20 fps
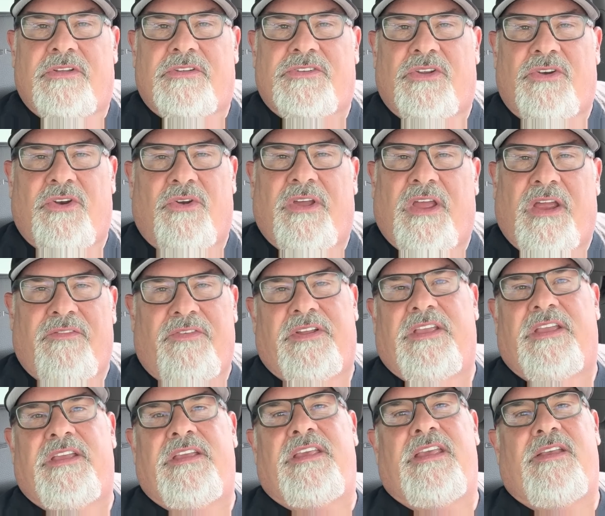So don't ever
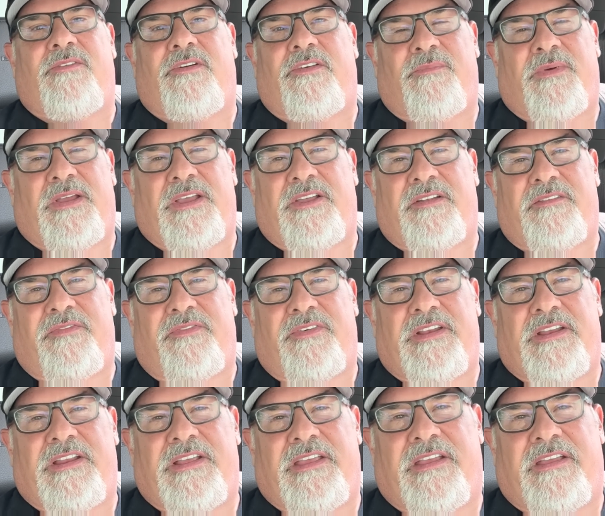get heat with my good
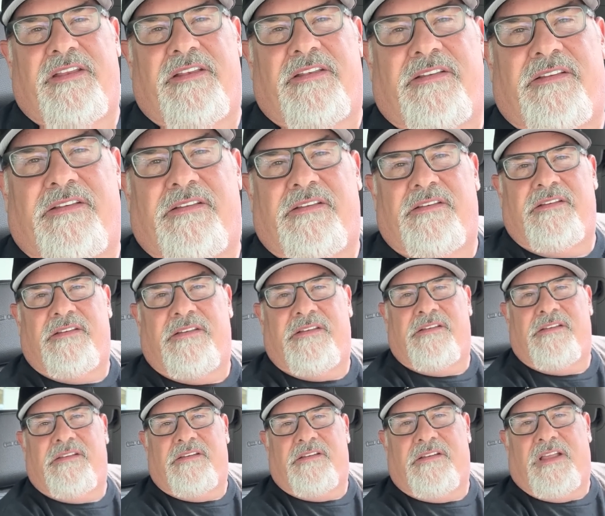friend again.
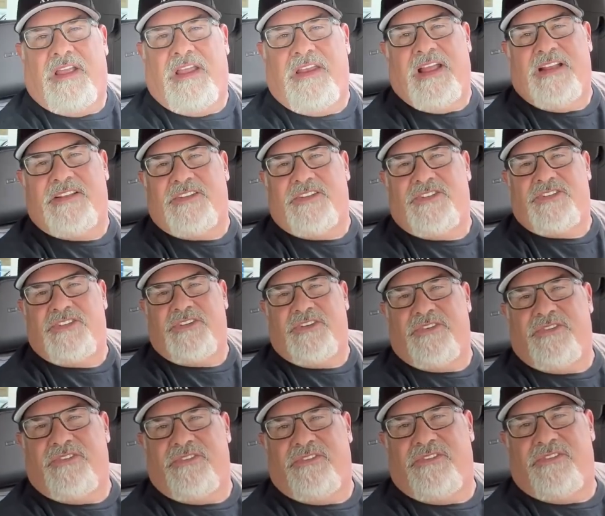and that's a shoe.